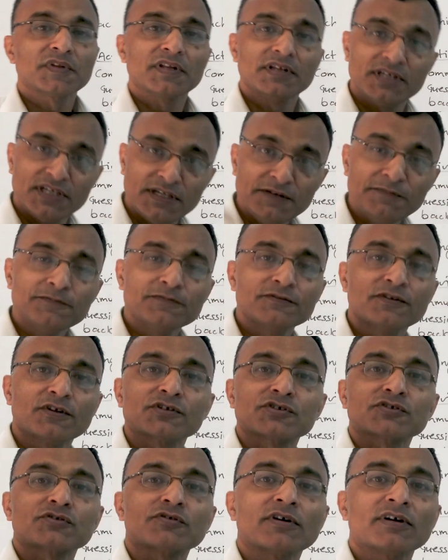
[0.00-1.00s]
if the
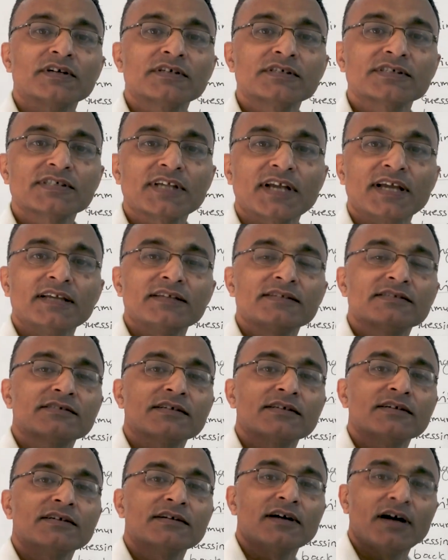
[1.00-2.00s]
student
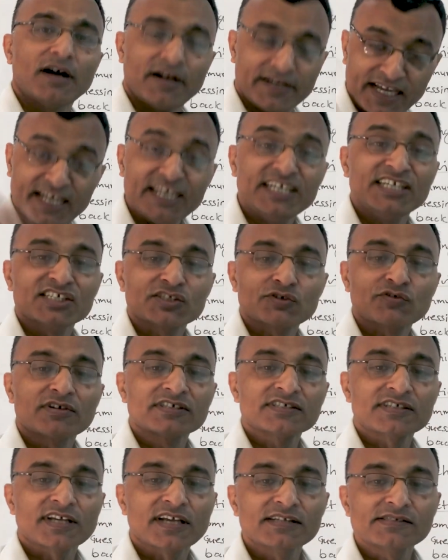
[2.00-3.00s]
says, any
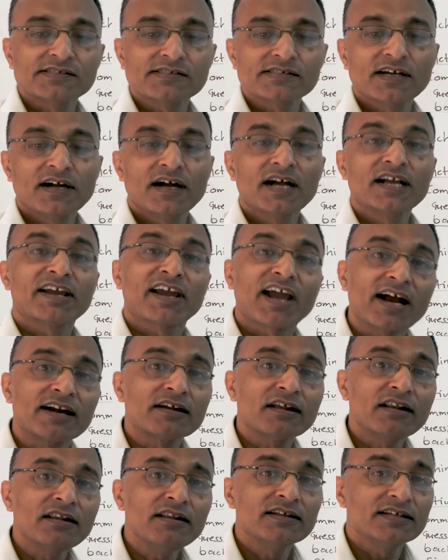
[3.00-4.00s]
student says
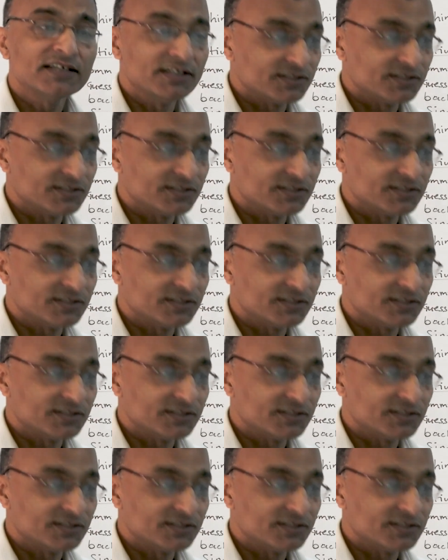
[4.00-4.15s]
candle,